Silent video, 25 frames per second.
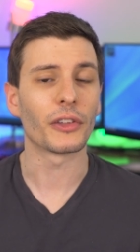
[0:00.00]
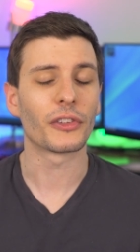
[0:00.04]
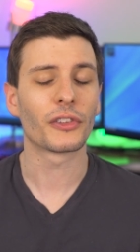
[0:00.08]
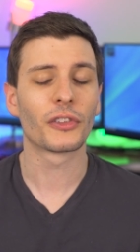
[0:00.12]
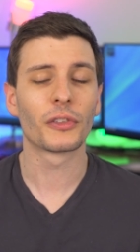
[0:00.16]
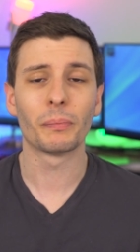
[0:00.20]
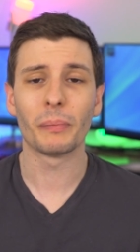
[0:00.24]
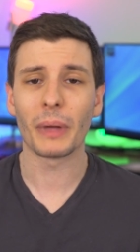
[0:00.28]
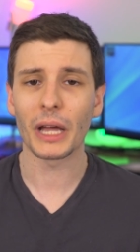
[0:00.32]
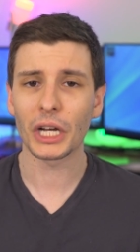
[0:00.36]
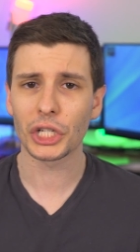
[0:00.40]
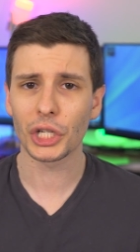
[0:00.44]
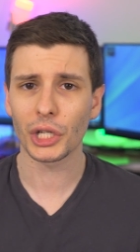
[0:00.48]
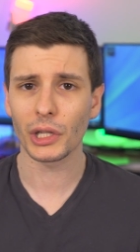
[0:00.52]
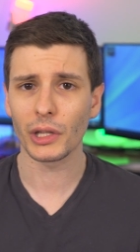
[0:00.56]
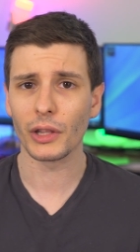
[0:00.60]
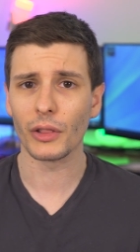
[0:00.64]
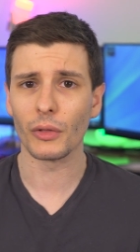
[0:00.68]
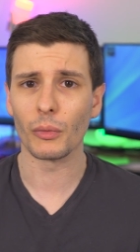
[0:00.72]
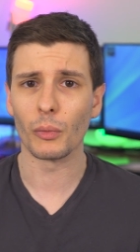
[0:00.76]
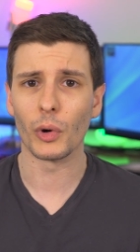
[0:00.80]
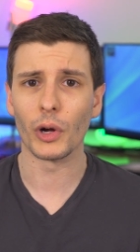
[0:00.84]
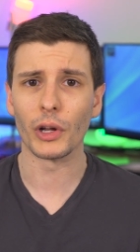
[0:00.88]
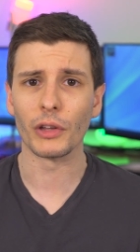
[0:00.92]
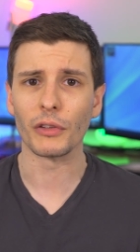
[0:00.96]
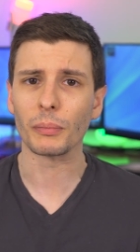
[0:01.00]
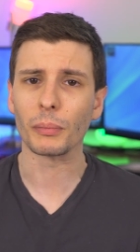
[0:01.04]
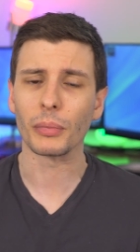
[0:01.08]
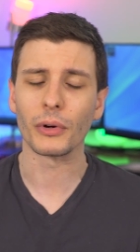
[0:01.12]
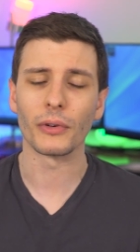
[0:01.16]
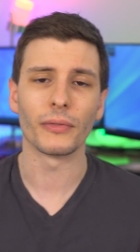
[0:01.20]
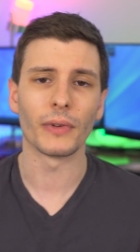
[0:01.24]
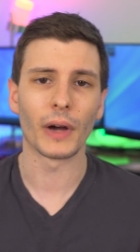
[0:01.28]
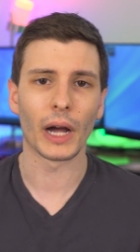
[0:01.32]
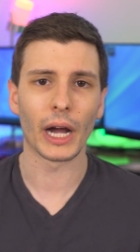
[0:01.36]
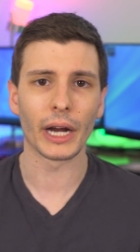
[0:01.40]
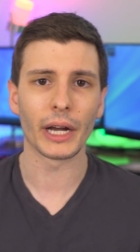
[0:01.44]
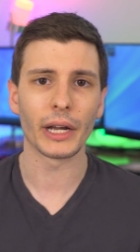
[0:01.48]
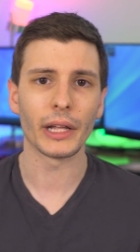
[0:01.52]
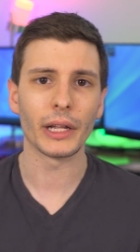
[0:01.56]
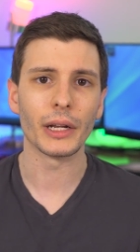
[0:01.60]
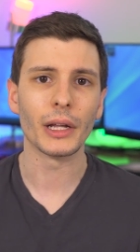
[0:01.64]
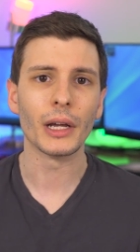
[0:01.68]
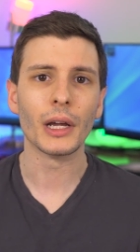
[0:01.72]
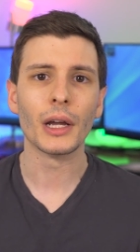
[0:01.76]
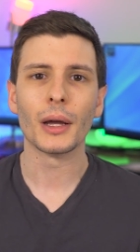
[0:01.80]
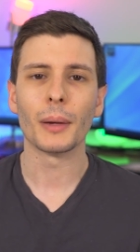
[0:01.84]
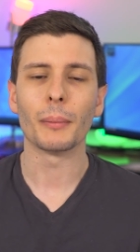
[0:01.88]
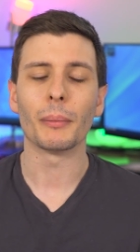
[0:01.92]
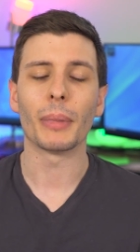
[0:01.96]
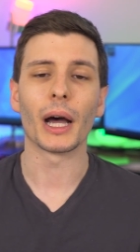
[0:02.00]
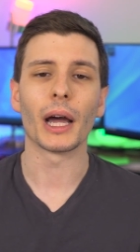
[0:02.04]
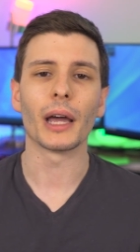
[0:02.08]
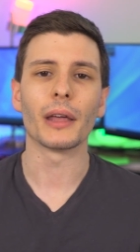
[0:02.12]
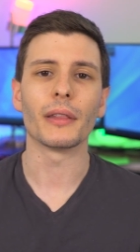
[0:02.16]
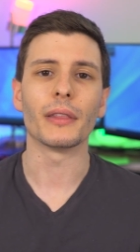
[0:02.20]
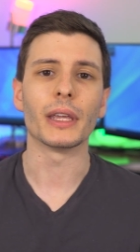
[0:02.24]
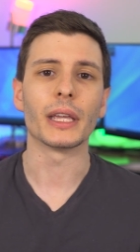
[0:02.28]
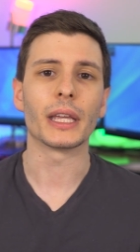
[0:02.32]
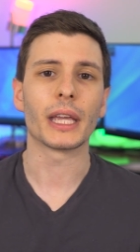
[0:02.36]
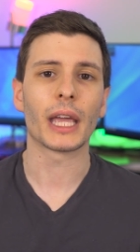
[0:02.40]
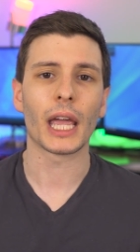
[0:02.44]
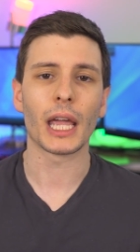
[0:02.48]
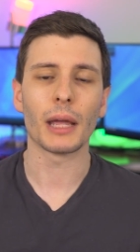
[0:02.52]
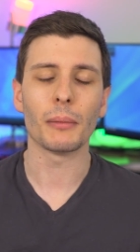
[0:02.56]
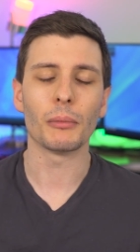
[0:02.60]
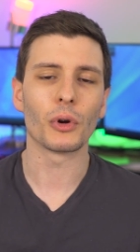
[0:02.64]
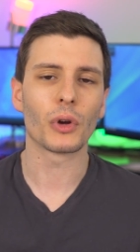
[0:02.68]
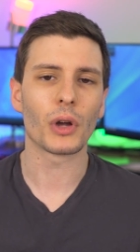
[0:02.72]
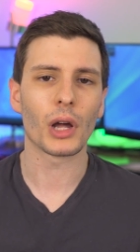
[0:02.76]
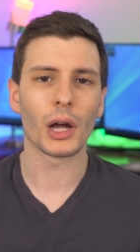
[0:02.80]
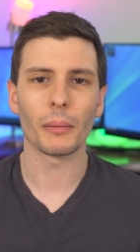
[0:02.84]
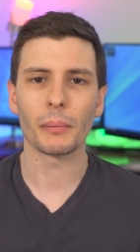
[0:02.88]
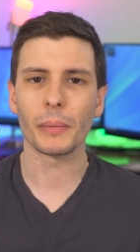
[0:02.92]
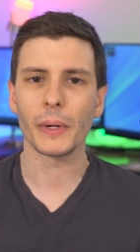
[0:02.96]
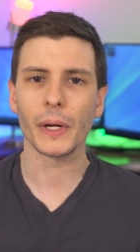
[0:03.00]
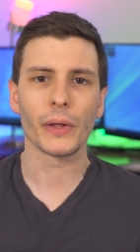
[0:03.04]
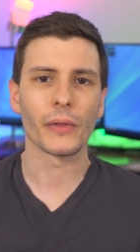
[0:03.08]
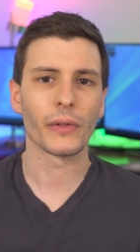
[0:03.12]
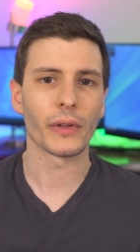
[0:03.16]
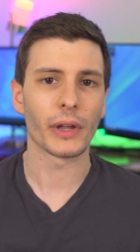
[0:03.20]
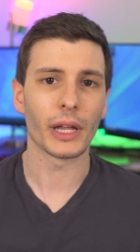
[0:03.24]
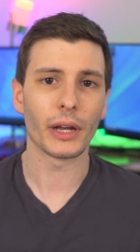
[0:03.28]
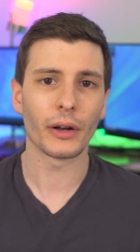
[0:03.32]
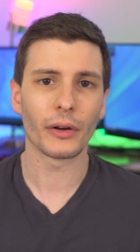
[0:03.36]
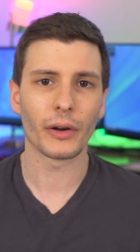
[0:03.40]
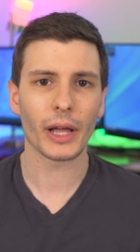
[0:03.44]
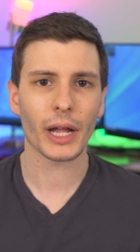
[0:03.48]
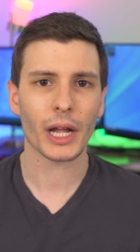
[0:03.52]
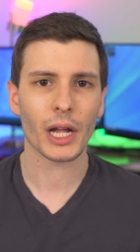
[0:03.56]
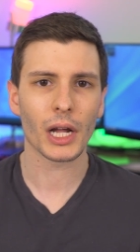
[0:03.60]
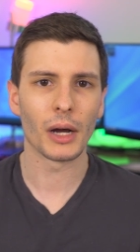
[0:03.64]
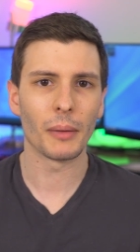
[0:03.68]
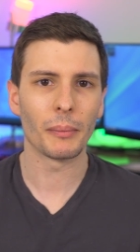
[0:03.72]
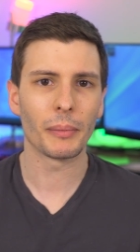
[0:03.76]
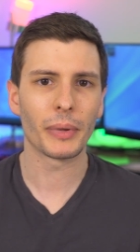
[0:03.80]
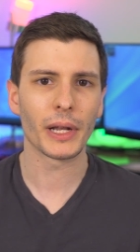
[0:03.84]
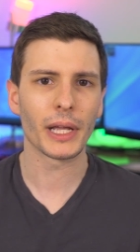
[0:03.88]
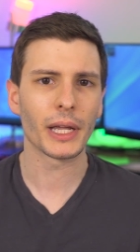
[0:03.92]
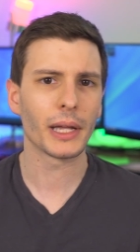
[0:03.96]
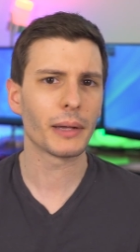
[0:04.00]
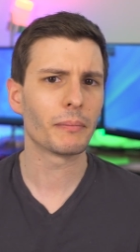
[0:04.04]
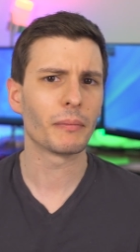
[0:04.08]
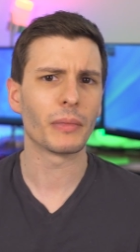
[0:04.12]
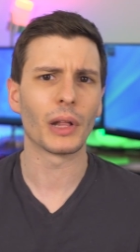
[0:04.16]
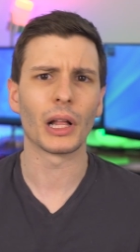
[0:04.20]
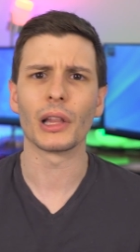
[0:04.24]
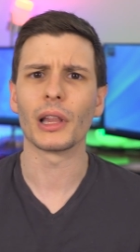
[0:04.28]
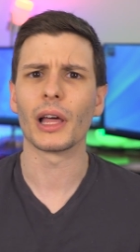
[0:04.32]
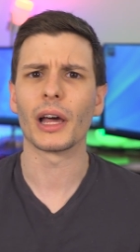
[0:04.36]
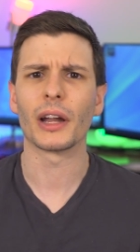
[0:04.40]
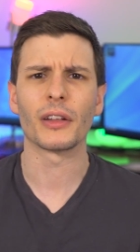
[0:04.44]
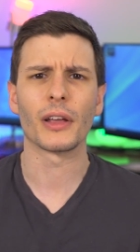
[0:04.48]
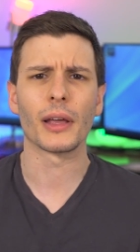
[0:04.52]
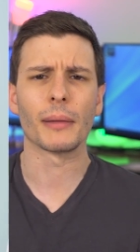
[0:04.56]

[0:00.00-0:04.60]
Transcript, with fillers: especially the ones provided by the cable company or the internet company. A lot of